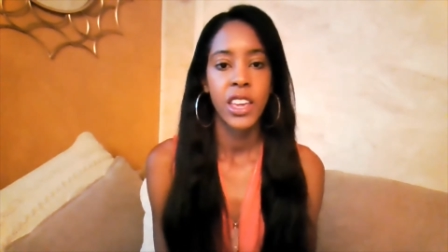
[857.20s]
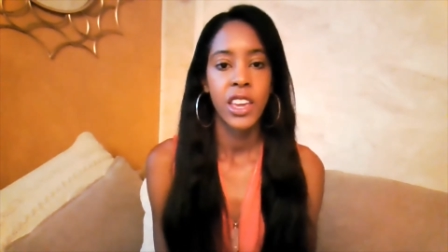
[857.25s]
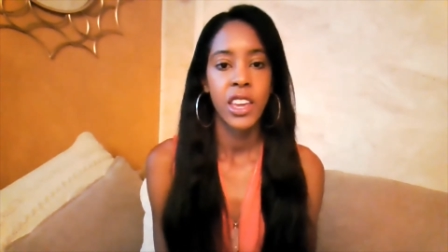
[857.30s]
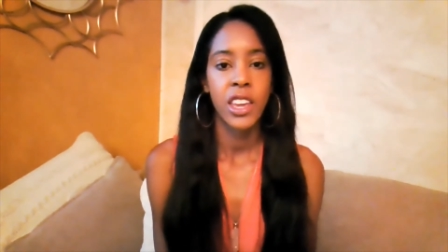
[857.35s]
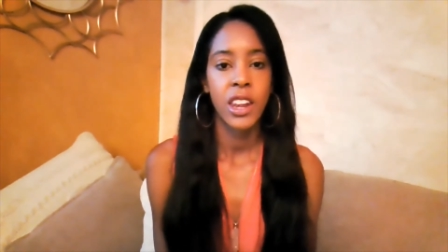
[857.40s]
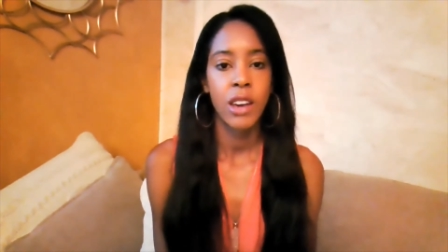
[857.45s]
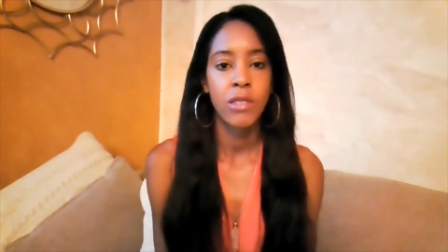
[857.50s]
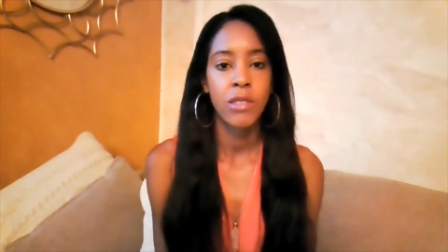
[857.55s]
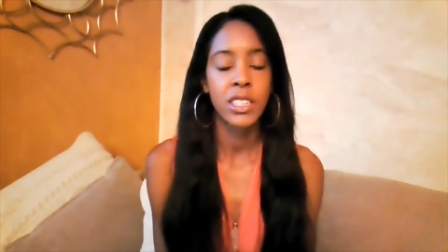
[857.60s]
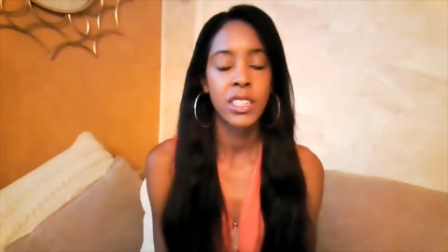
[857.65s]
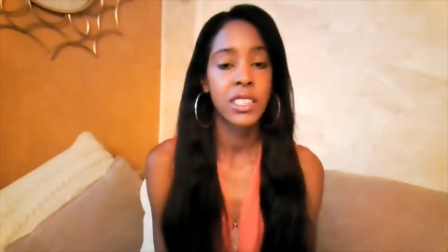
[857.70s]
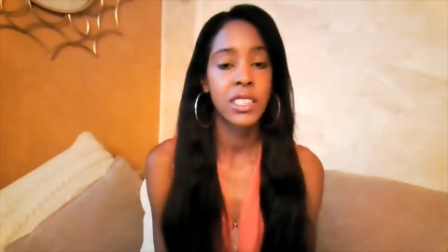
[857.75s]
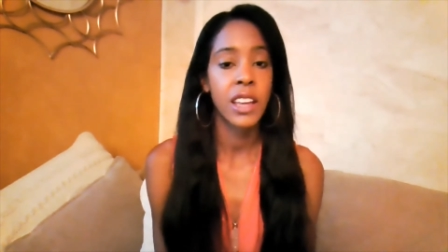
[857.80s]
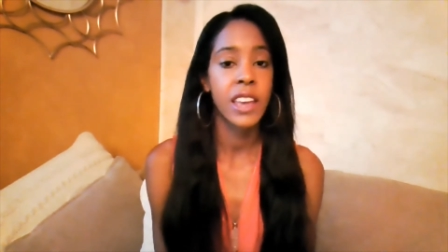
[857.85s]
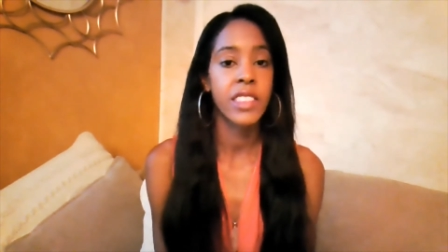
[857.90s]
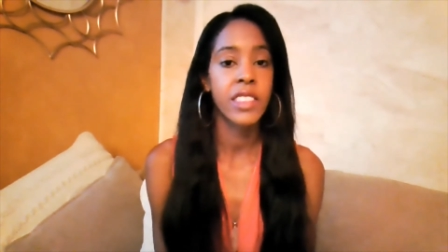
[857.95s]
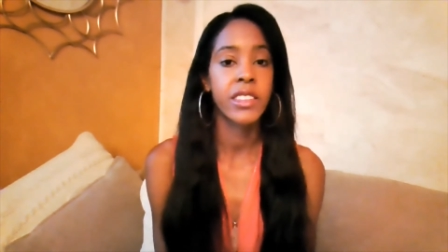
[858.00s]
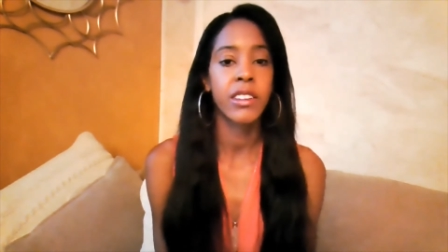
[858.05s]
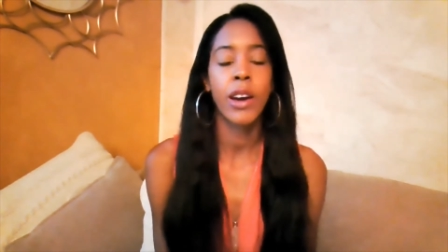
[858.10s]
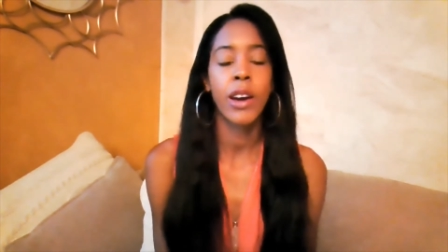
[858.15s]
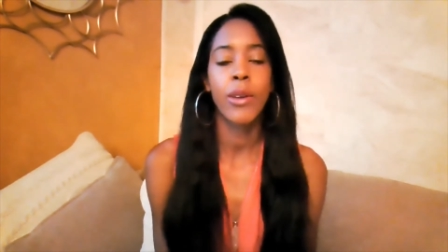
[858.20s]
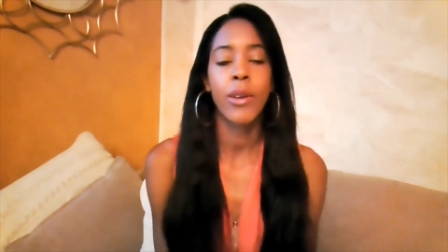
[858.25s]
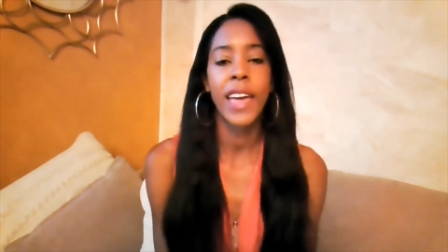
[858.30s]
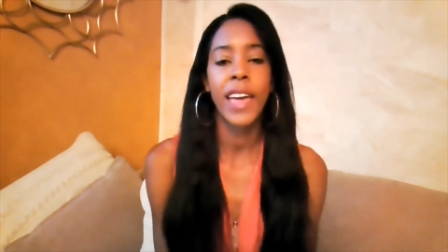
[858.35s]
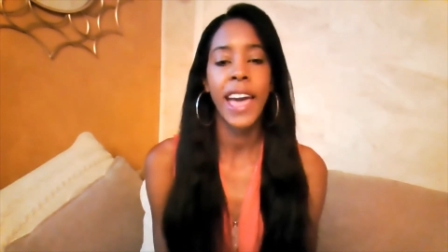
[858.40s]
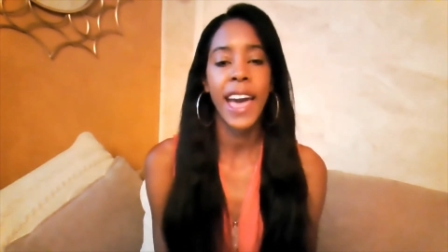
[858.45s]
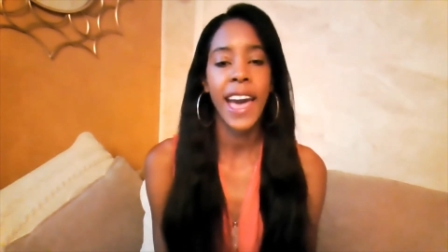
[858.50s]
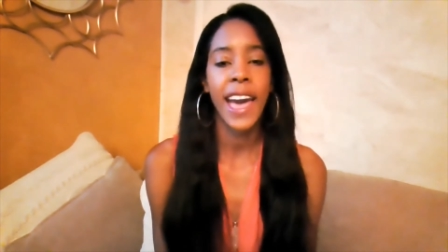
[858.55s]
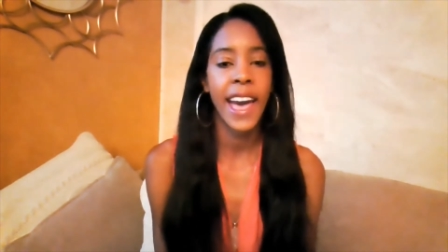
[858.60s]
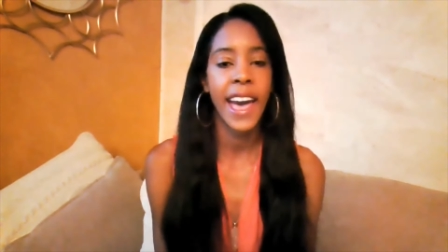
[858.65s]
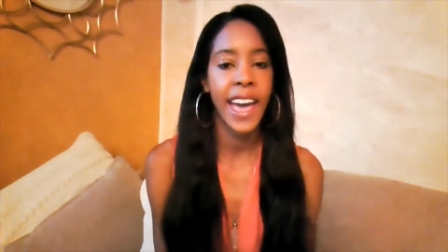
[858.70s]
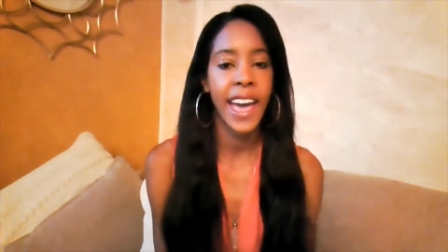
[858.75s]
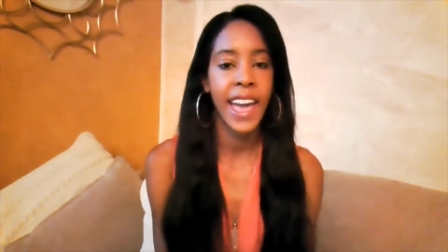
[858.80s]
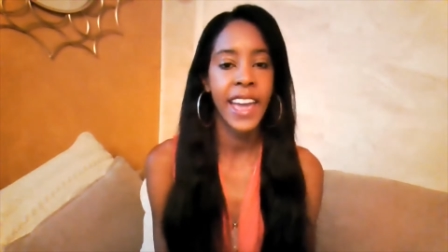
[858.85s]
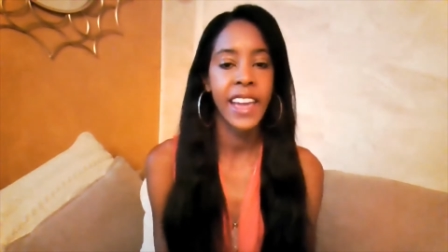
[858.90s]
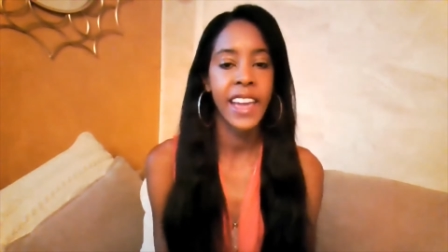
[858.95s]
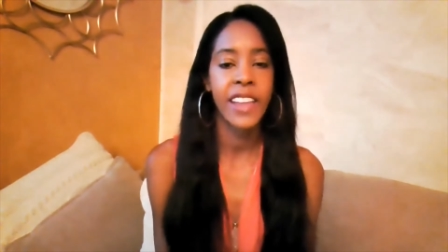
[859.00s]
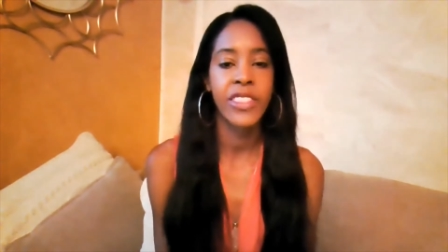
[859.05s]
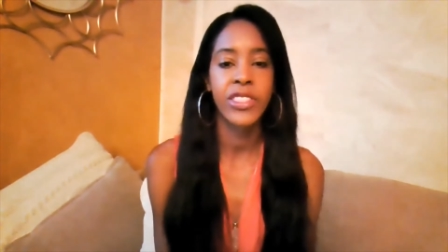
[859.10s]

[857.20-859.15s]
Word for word: you know, just like they're okay,